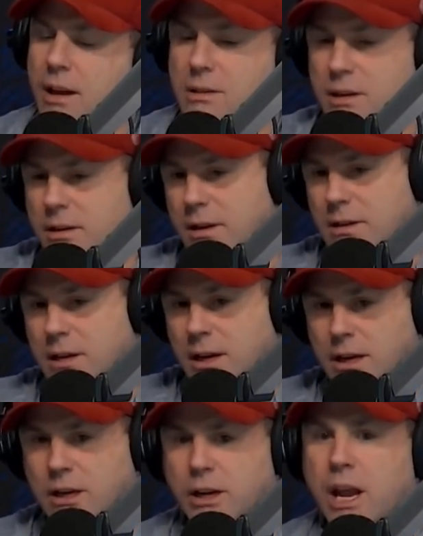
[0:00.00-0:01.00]
Okay, so
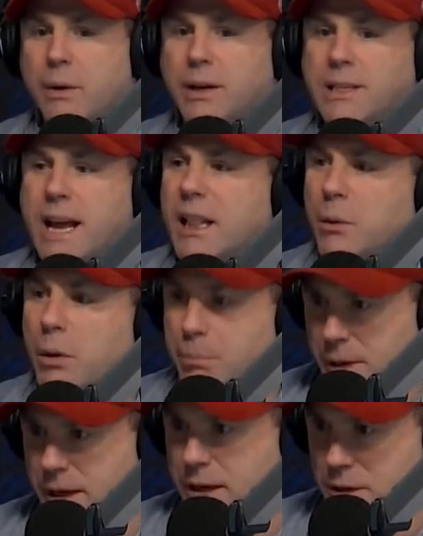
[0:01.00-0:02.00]
you know
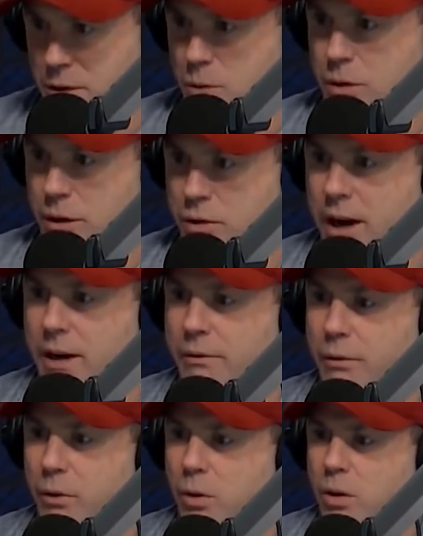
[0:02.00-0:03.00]
exactly what pick you're
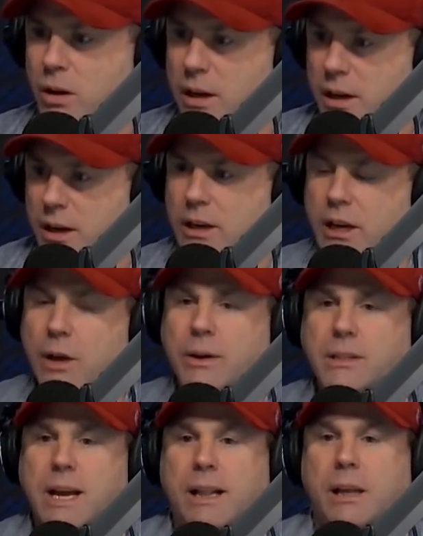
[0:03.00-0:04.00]
trading for,
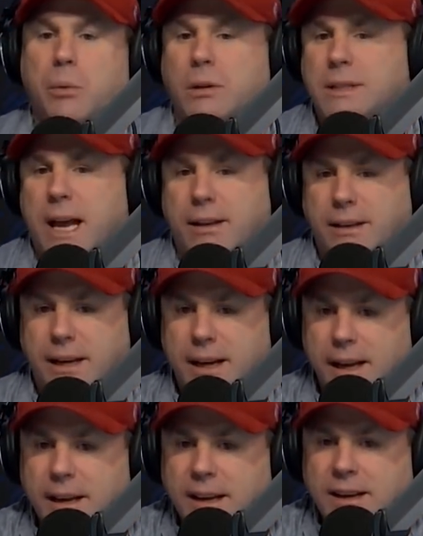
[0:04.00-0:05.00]
and you know exactly what
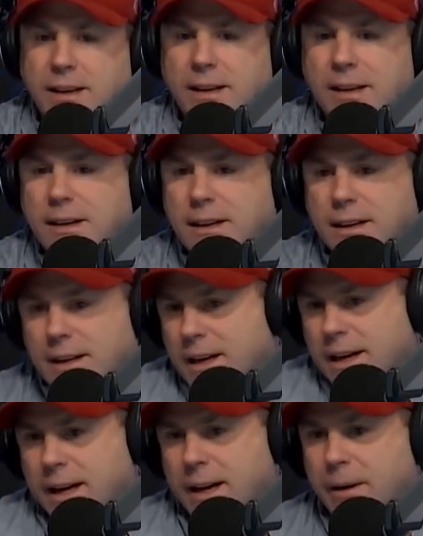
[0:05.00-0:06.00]
talent you're getting,
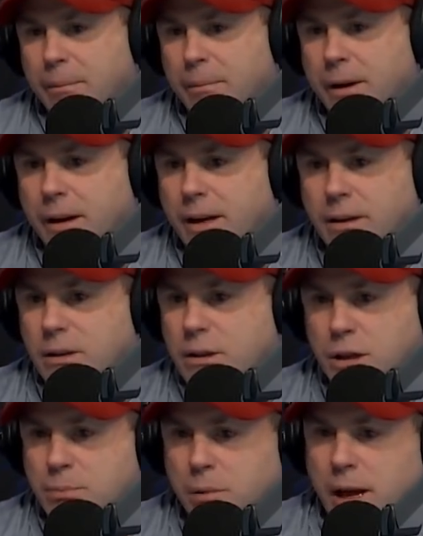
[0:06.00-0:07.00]

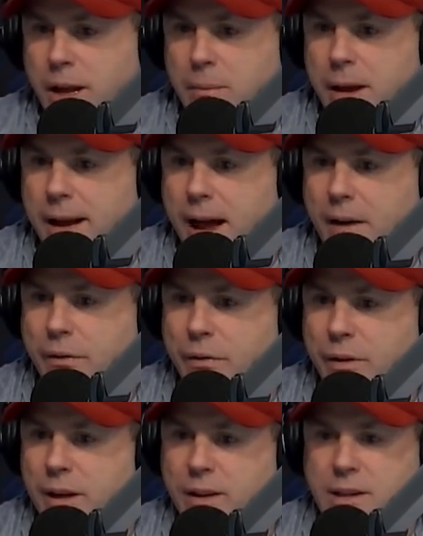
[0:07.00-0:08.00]
and you just play the back
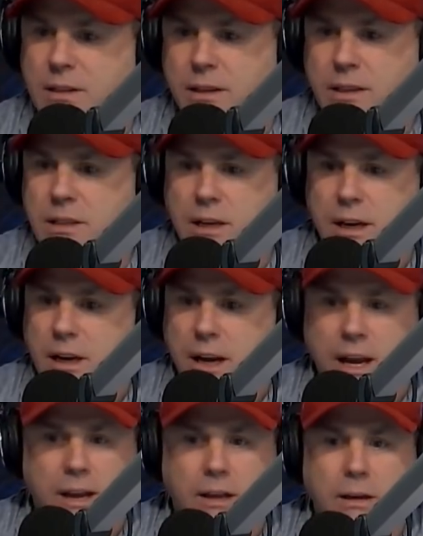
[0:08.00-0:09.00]
half of the year.
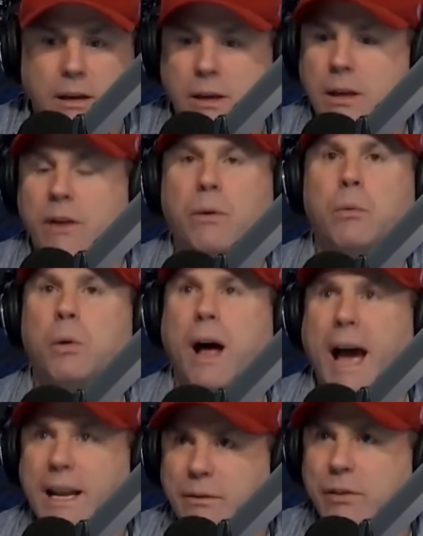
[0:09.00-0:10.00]

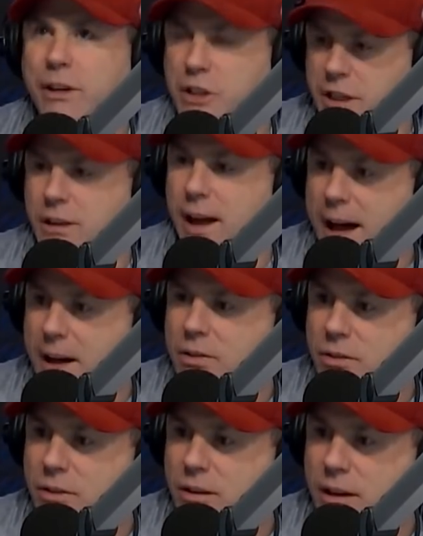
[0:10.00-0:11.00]
Everyone will hate finishing
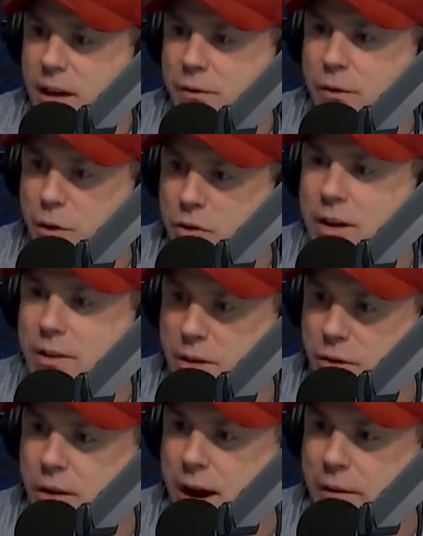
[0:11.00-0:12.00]
last if you
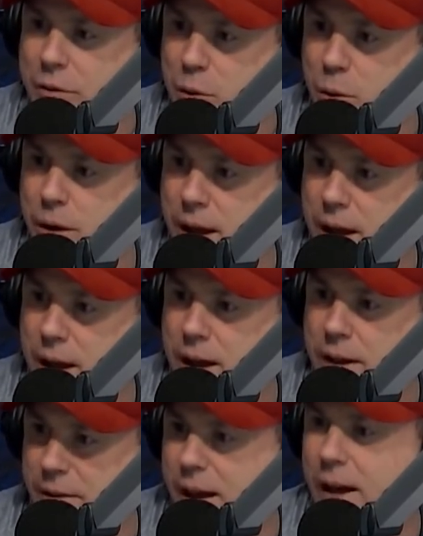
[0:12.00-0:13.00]
set the draft
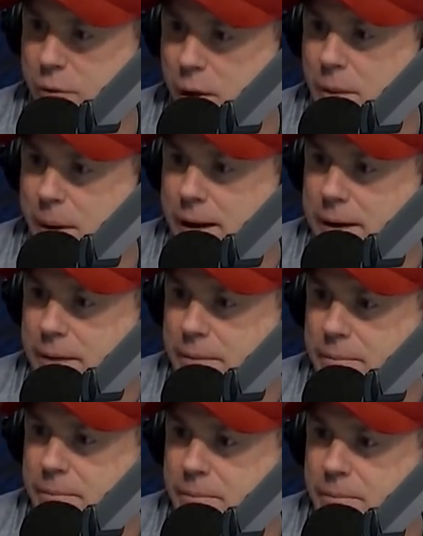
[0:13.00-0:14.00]
order at the halfway mark.